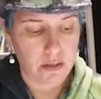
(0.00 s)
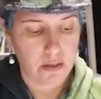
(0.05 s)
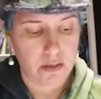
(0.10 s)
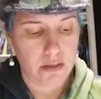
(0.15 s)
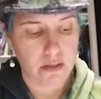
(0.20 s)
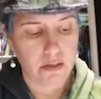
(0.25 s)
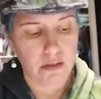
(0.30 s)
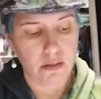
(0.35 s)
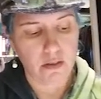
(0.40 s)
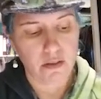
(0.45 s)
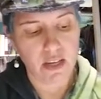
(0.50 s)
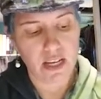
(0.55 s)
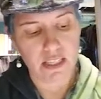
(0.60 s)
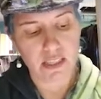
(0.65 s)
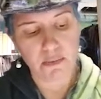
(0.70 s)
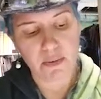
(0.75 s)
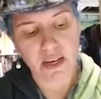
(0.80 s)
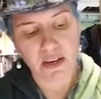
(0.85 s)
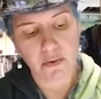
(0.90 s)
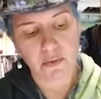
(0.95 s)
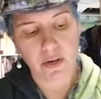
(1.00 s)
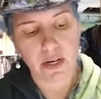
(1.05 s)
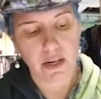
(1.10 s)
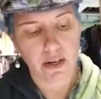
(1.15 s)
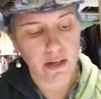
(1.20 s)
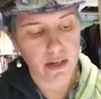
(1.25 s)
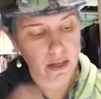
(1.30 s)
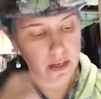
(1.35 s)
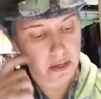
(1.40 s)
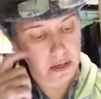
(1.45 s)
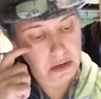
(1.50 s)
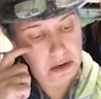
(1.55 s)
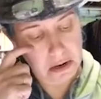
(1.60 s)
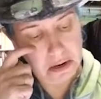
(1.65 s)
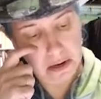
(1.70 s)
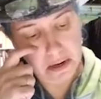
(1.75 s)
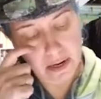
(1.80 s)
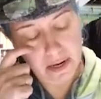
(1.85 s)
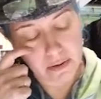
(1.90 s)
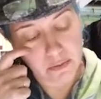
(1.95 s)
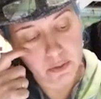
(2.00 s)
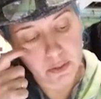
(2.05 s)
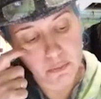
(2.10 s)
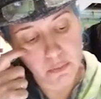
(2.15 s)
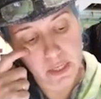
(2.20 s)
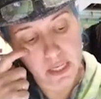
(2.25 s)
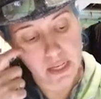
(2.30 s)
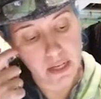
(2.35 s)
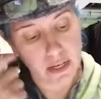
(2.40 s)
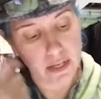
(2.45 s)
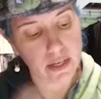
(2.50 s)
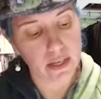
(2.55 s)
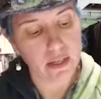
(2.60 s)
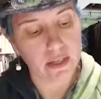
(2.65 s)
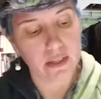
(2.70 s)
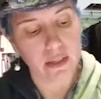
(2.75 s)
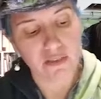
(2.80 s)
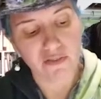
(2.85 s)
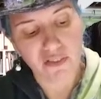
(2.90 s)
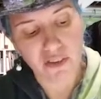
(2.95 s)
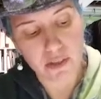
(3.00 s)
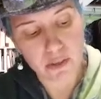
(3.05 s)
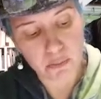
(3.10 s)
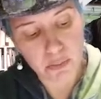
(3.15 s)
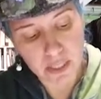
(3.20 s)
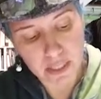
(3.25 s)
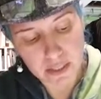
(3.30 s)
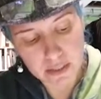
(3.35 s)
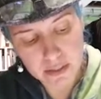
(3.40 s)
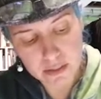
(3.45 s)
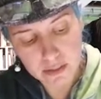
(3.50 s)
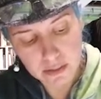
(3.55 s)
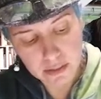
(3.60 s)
So that's about where I was beginning it in the first place.